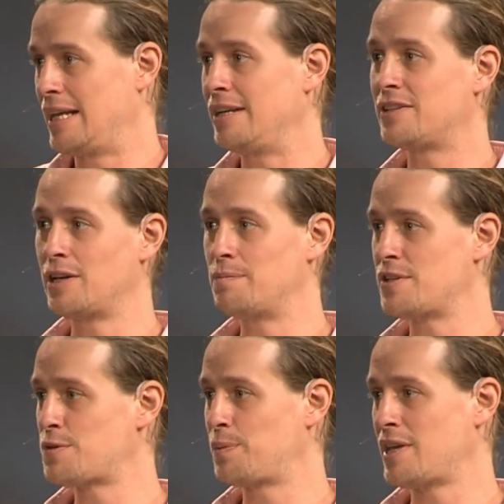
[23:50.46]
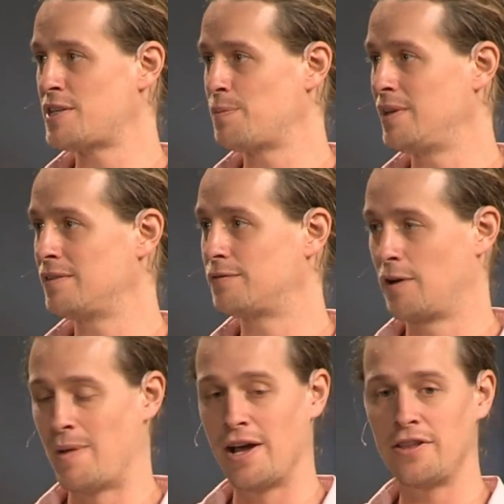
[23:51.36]
income displacement
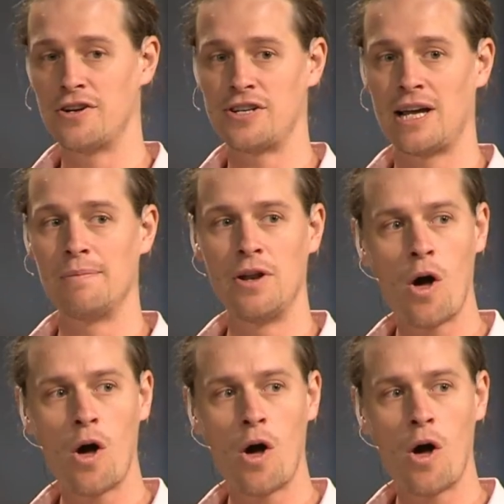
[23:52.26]
from my other job,